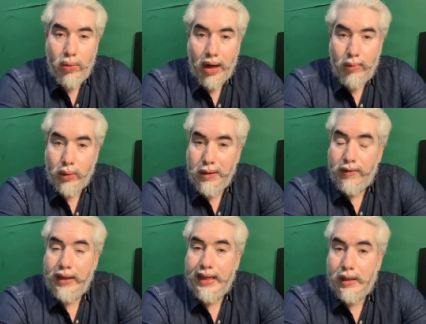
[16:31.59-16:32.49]
do come to
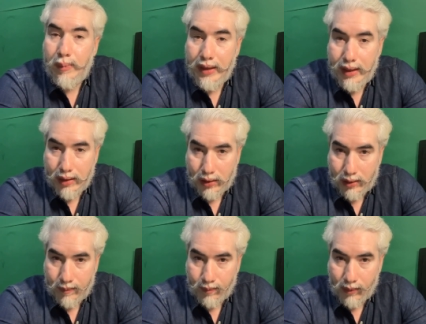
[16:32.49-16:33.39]
me for
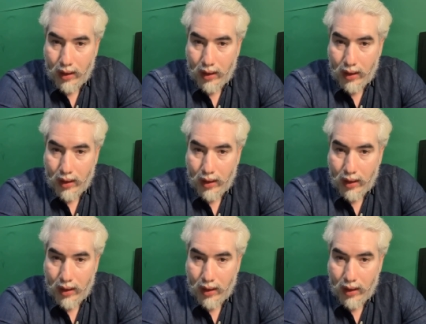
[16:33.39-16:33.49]
experience